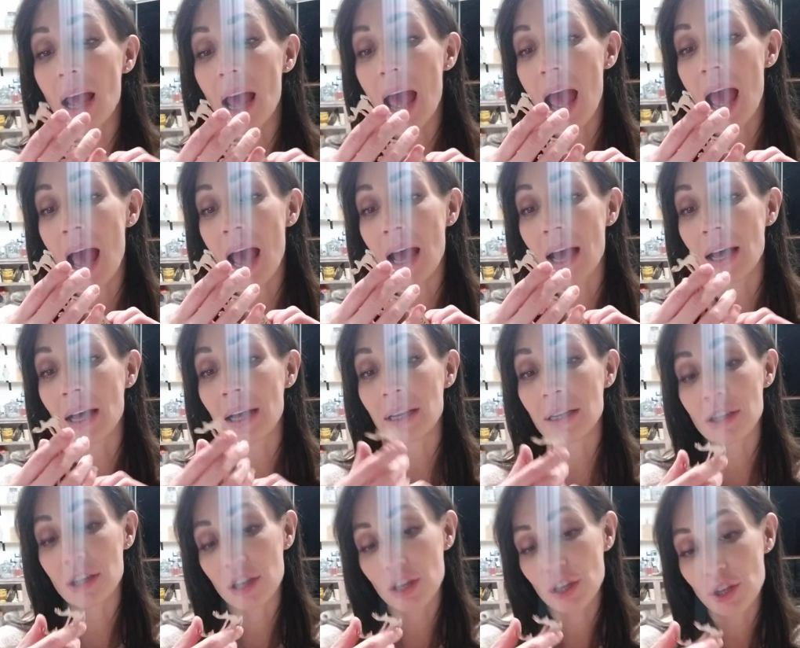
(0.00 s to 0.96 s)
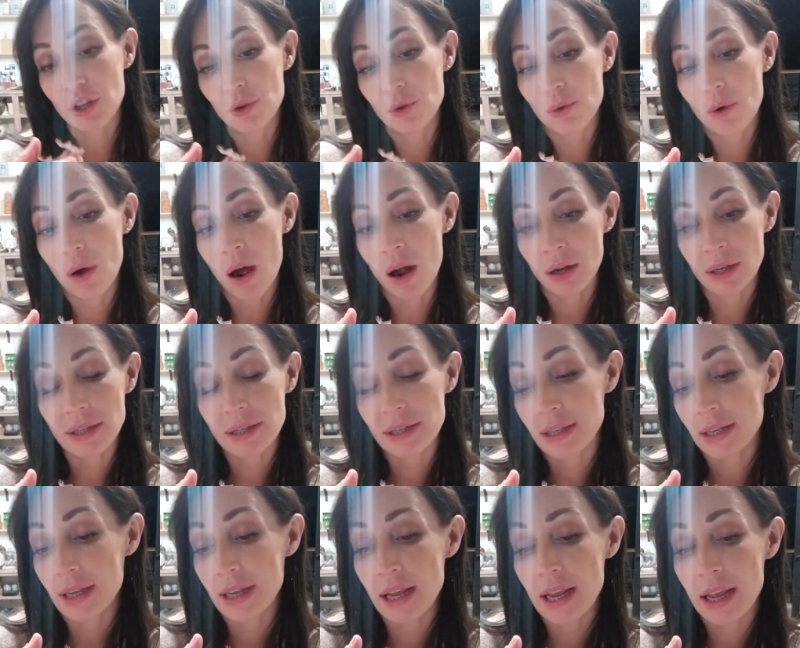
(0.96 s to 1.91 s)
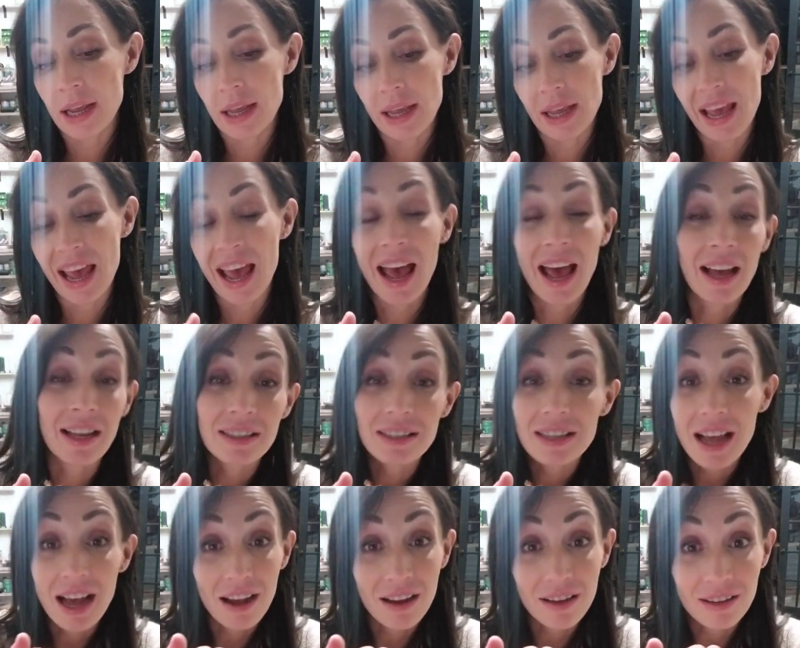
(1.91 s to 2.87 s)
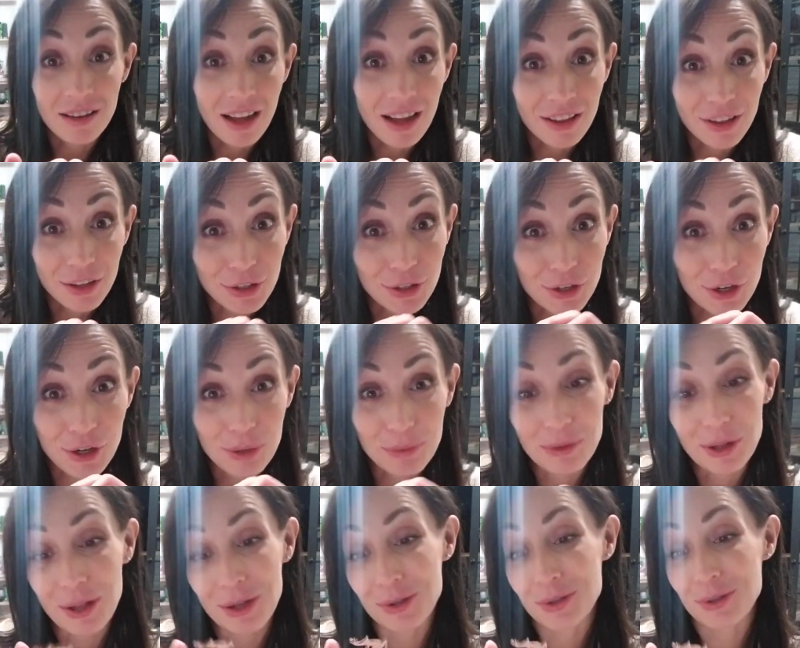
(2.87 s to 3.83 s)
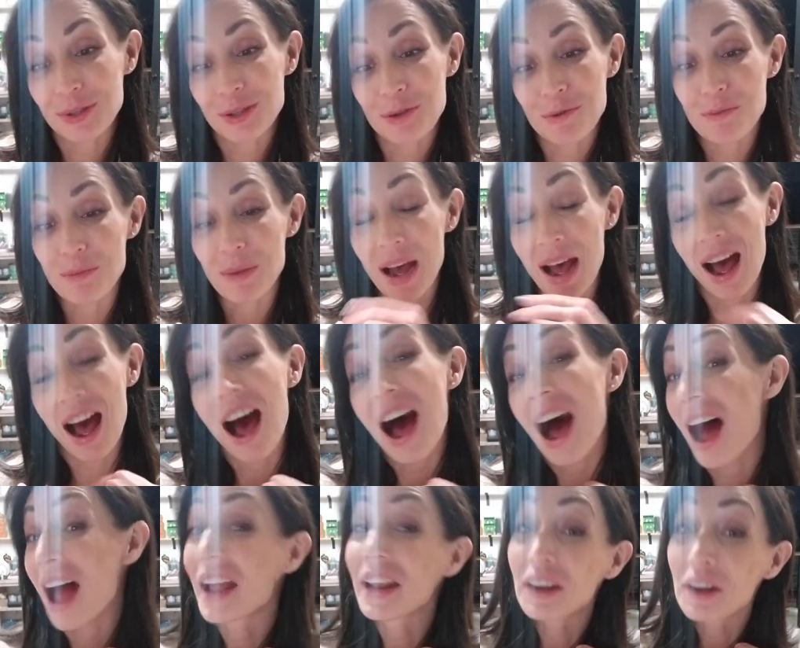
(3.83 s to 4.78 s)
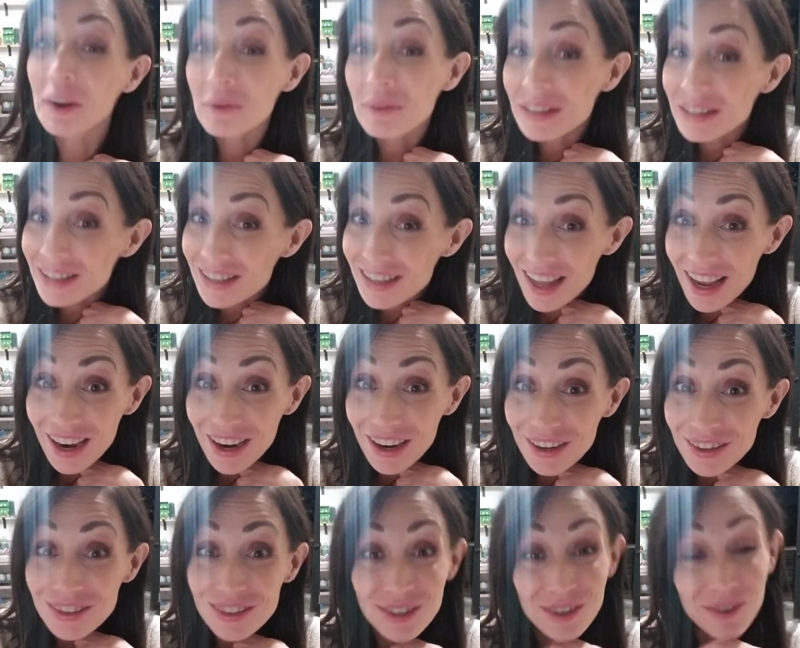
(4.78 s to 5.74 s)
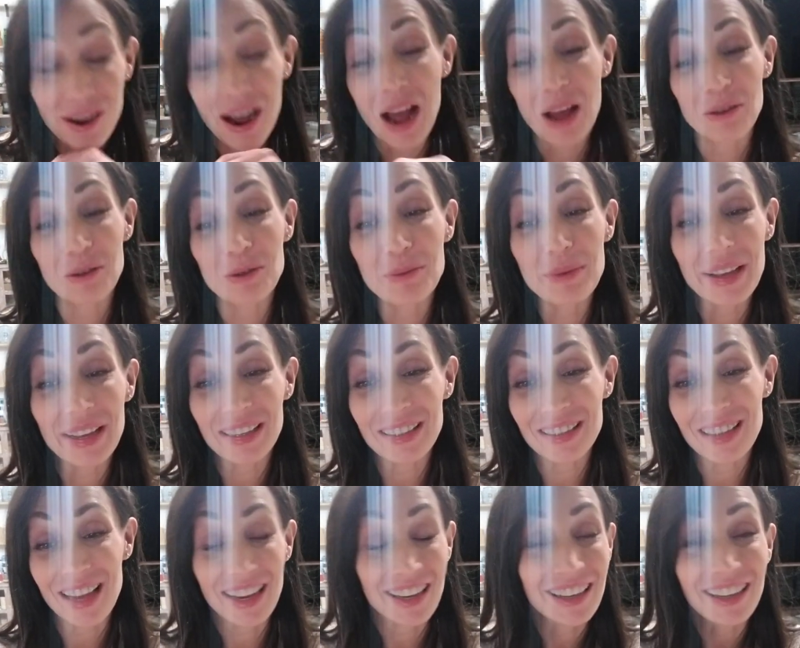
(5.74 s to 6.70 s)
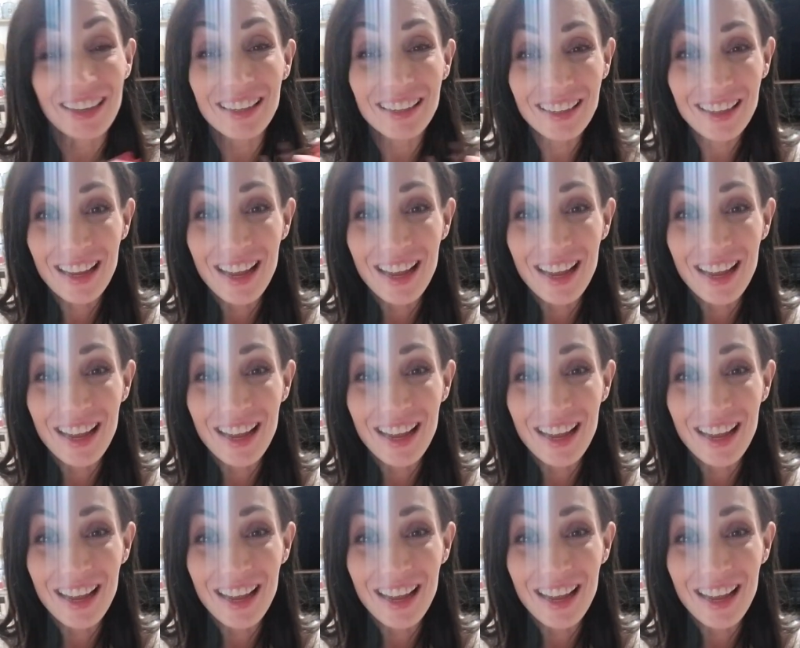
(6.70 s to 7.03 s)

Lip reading: and you honestly can't tell unless you're up close, but I know it's there, so I will be excited.